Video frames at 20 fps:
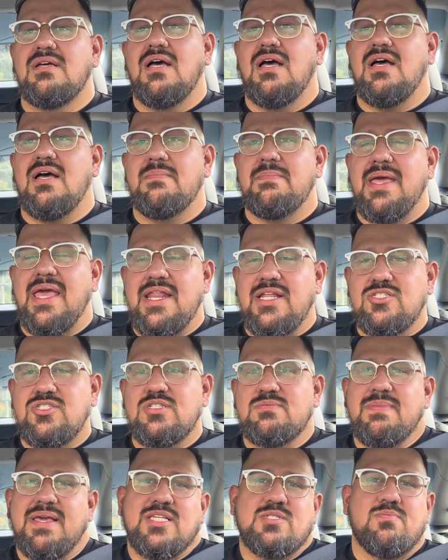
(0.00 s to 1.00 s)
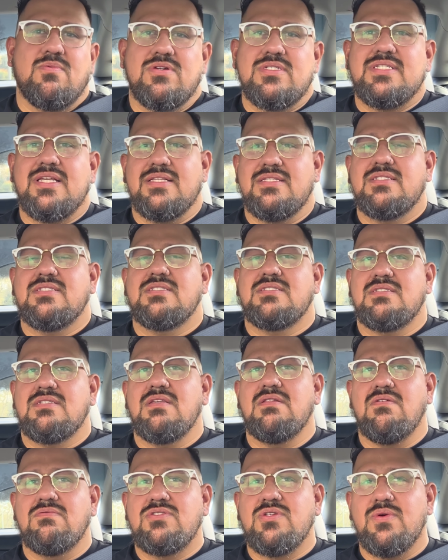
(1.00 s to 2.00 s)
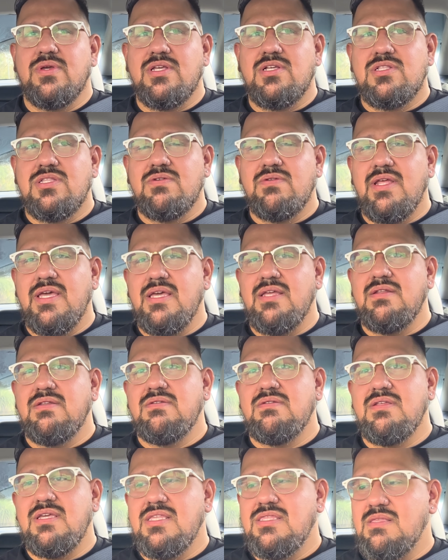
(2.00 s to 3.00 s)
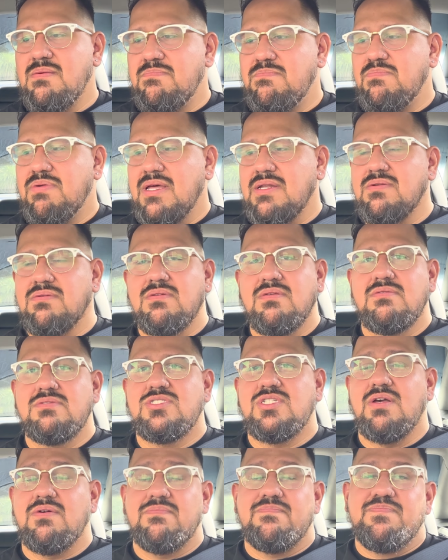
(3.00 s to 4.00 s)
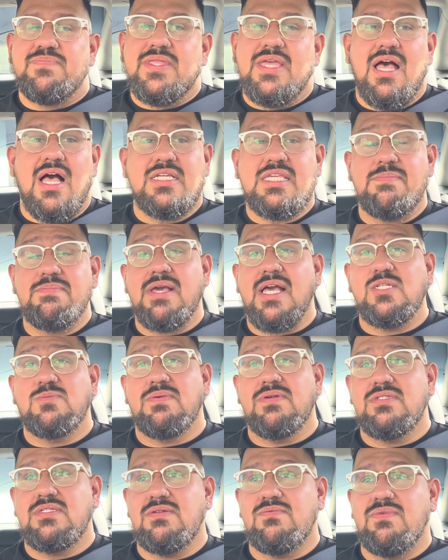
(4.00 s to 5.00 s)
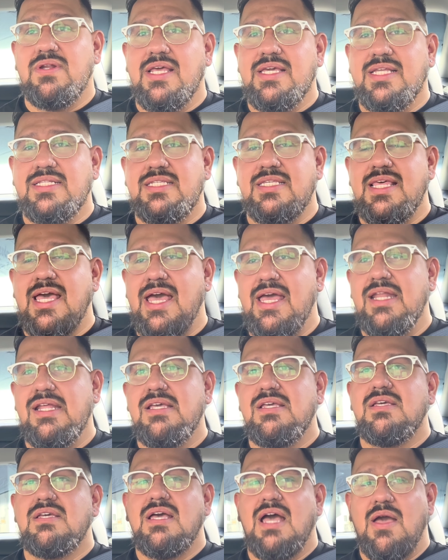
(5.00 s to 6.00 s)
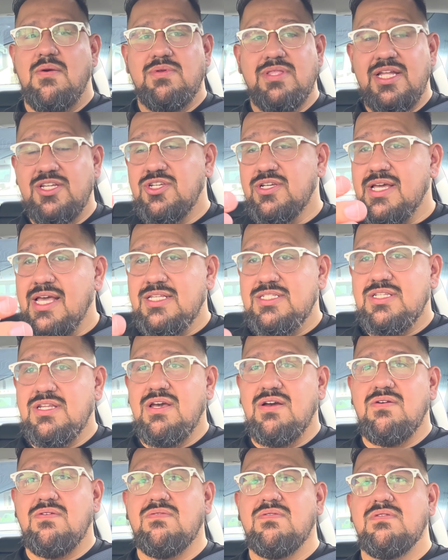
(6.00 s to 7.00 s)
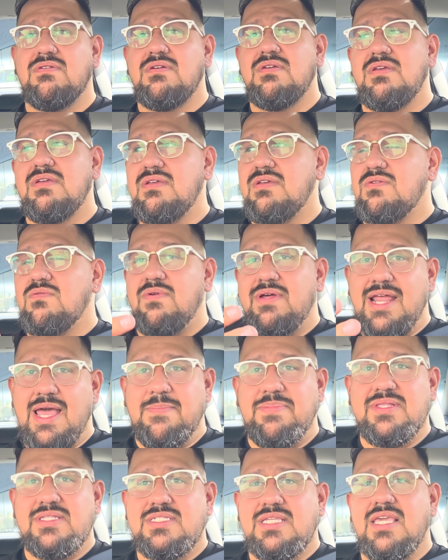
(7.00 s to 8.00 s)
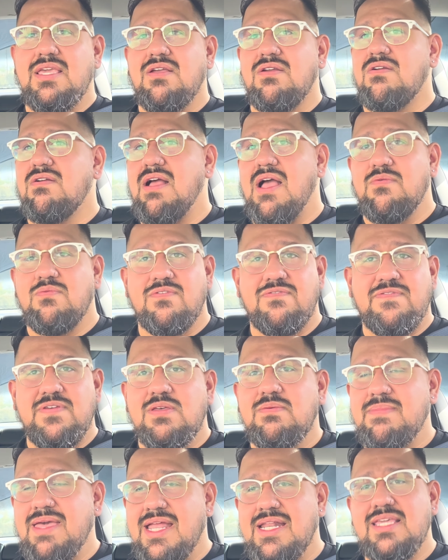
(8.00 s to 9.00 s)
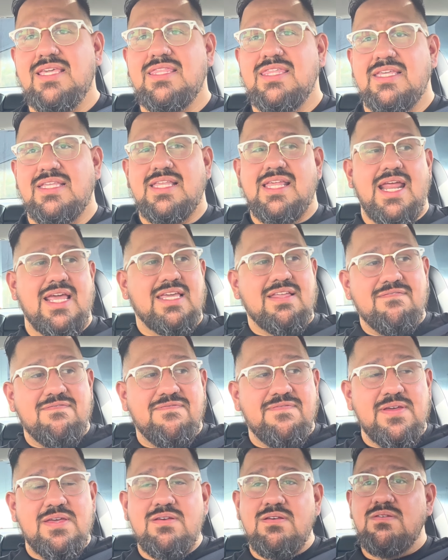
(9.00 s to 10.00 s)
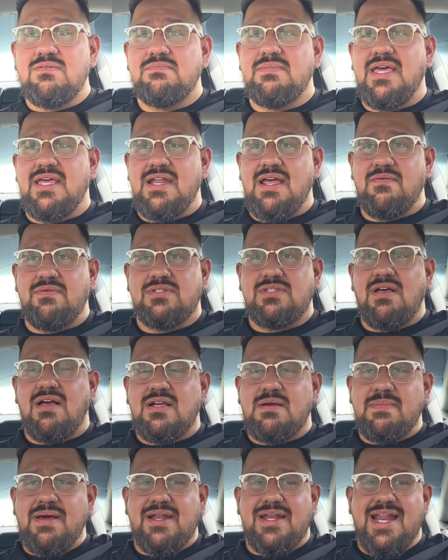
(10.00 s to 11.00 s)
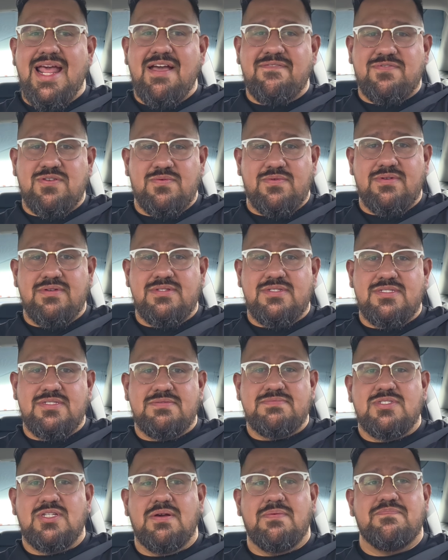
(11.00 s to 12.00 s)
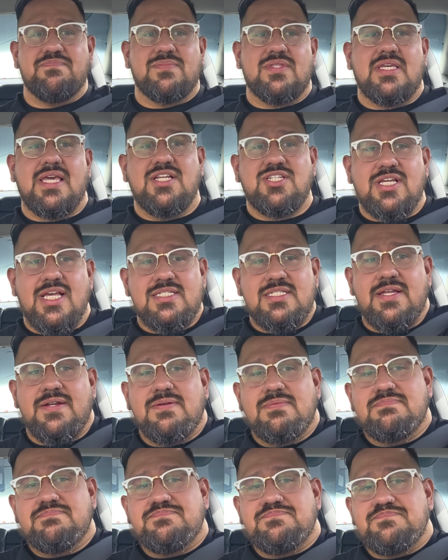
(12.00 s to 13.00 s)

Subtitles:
and it just makes more sense, you know, to include it in the bundle. So I'll keep you guys posted when I get to that. I will let you guys know what happens here. I will film anything that I can film, and I will talk about it afterwards. So catch you guys later.